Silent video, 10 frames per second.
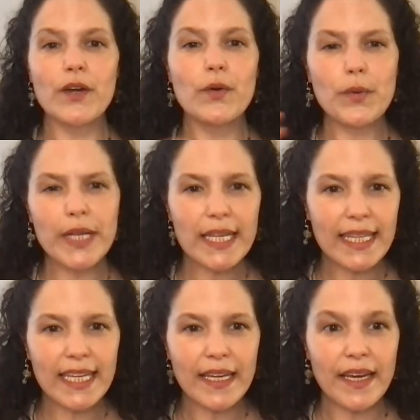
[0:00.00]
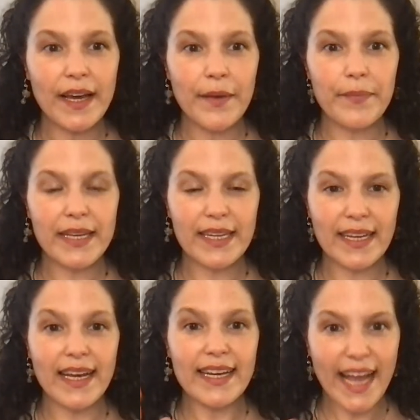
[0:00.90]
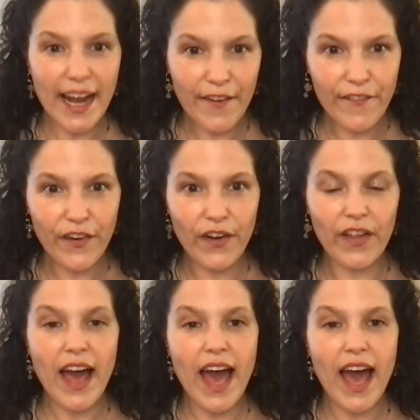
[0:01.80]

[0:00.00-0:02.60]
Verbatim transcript: Really being careful